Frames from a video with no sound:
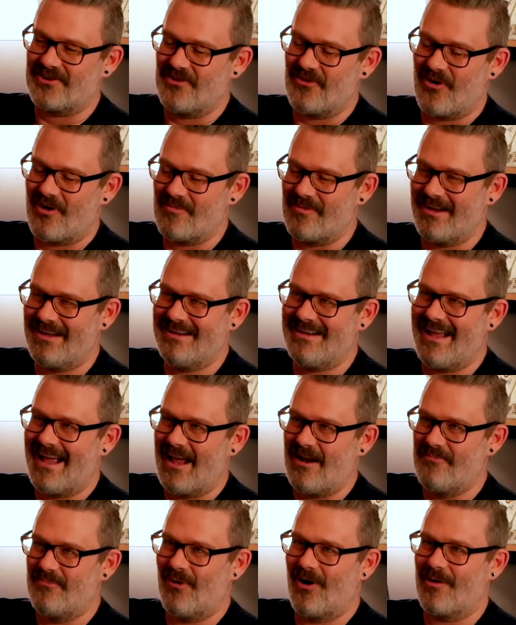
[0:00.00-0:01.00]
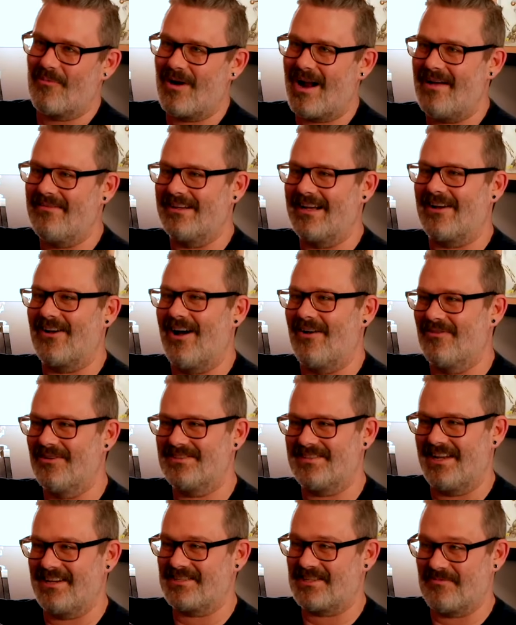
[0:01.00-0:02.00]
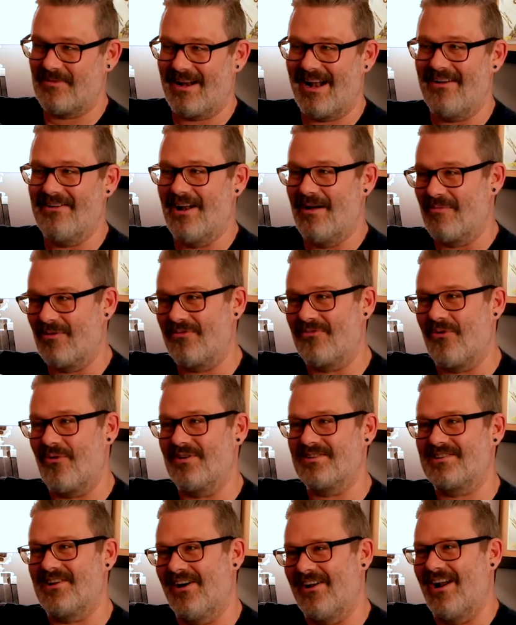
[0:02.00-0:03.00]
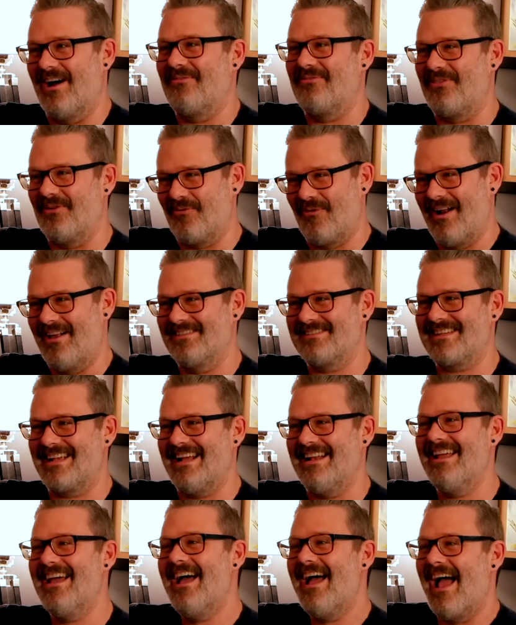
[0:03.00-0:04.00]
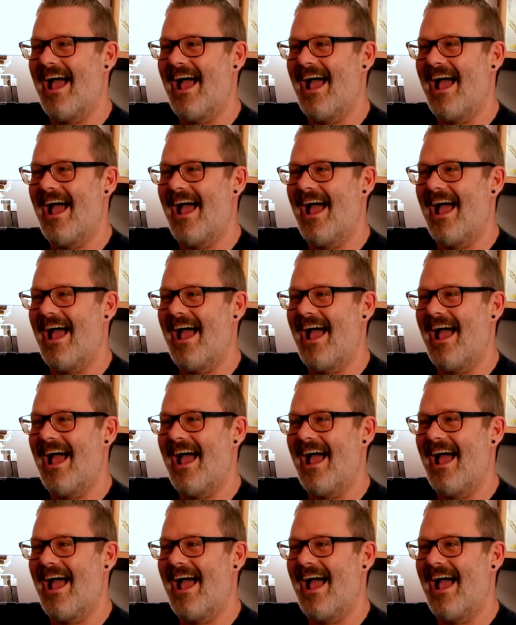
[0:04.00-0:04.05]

Norman and Barbara having a conversation about how number four has gone off the rails again.